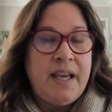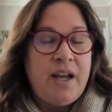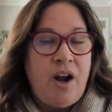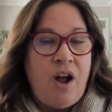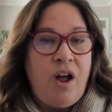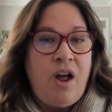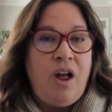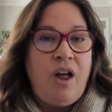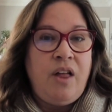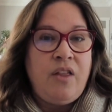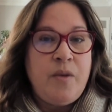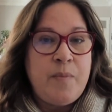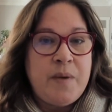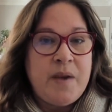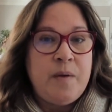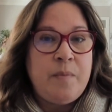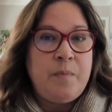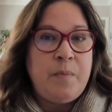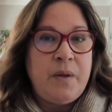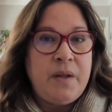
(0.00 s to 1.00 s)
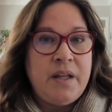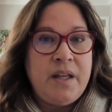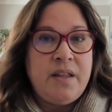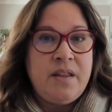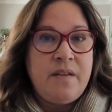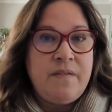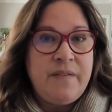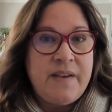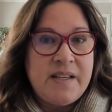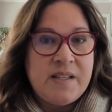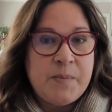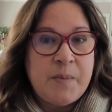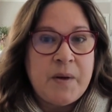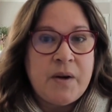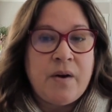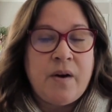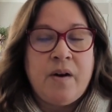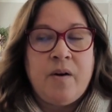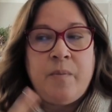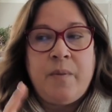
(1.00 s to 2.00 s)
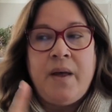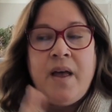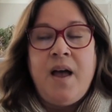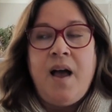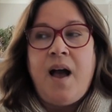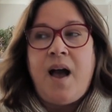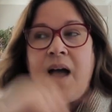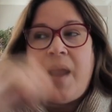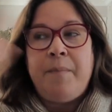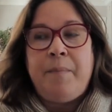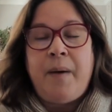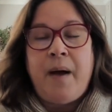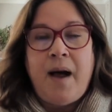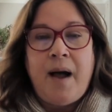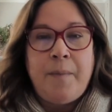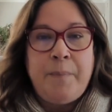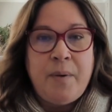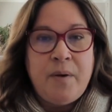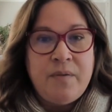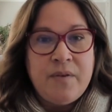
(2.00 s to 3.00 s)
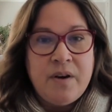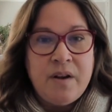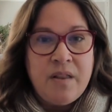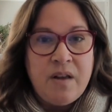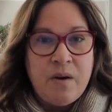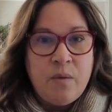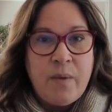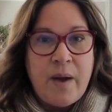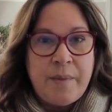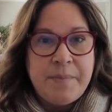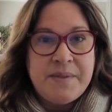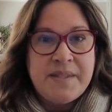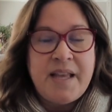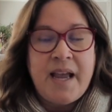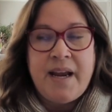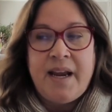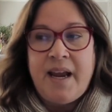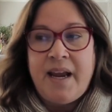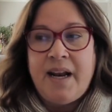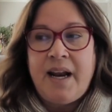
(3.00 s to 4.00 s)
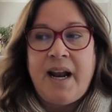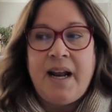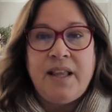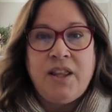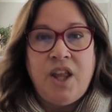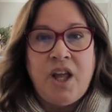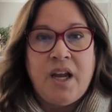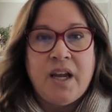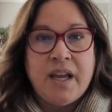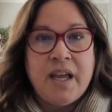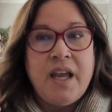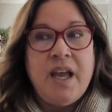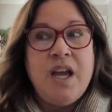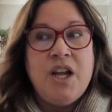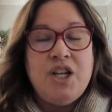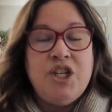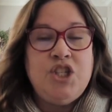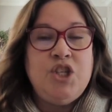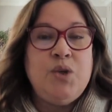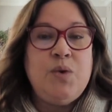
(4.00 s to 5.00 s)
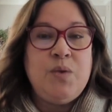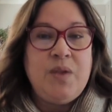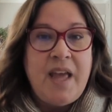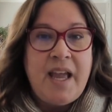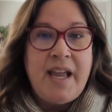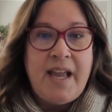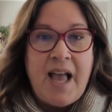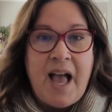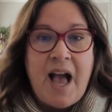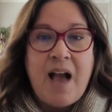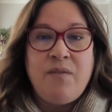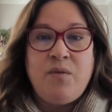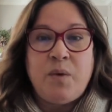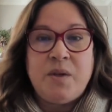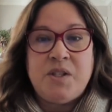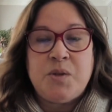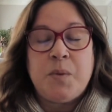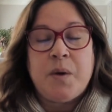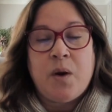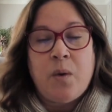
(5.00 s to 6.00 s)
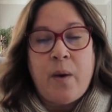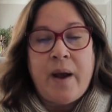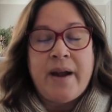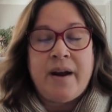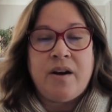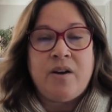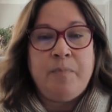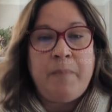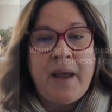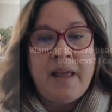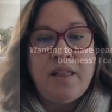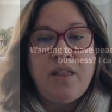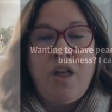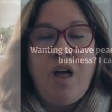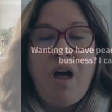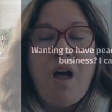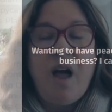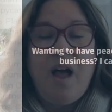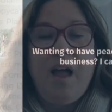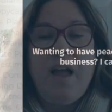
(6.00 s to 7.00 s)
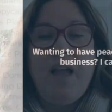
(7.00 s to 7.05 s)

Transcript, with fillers: at all the people in the Facebook group. I pop over to their website and I look do they have what's required by law?